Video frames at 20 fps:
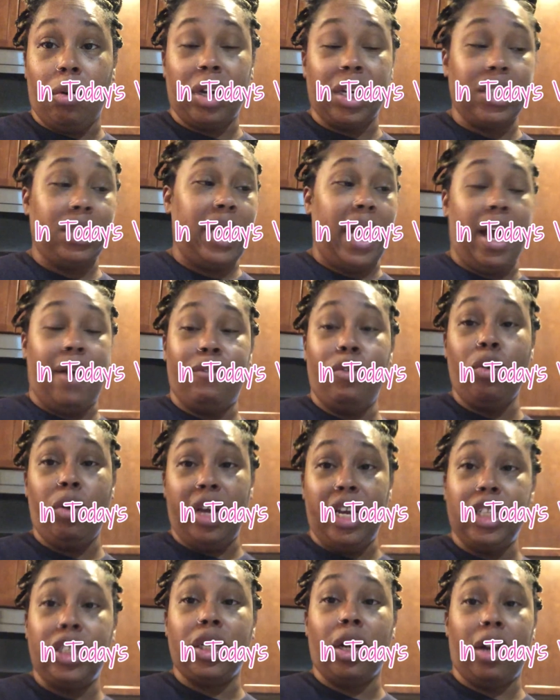Cause now if you
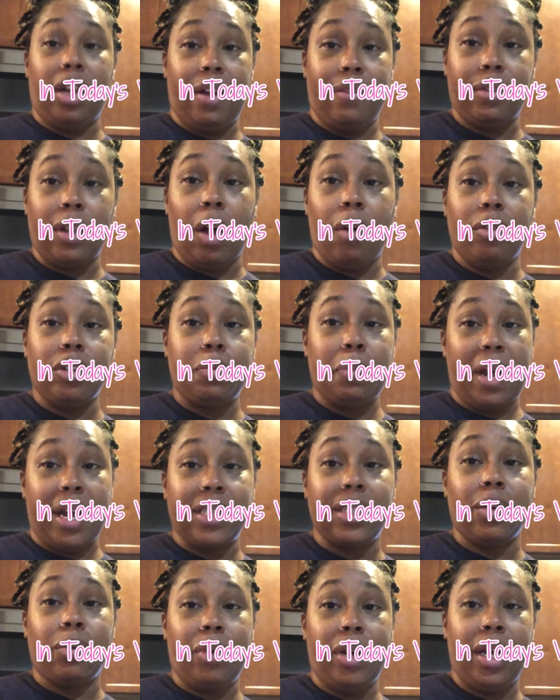eat your leftovers past
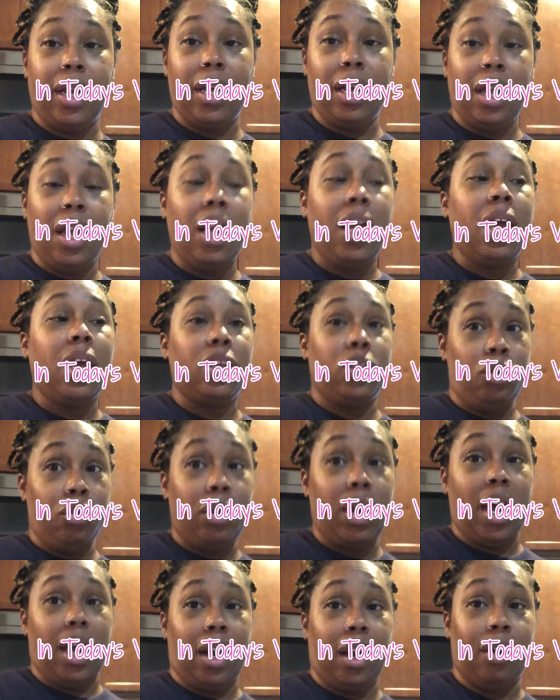the week, you
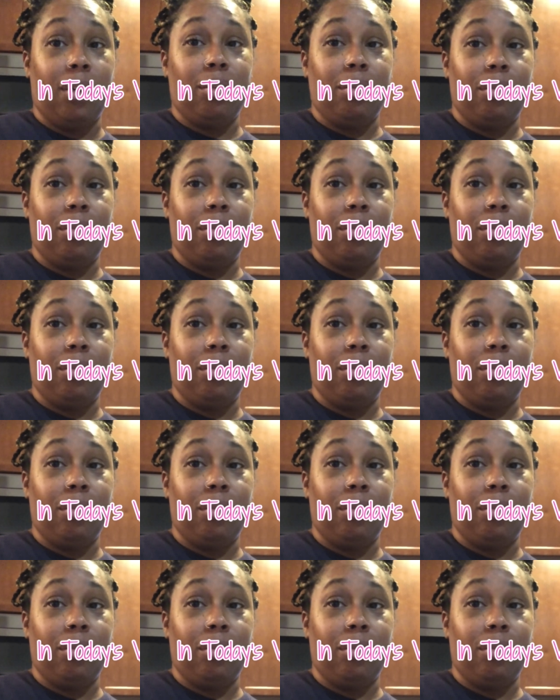get them.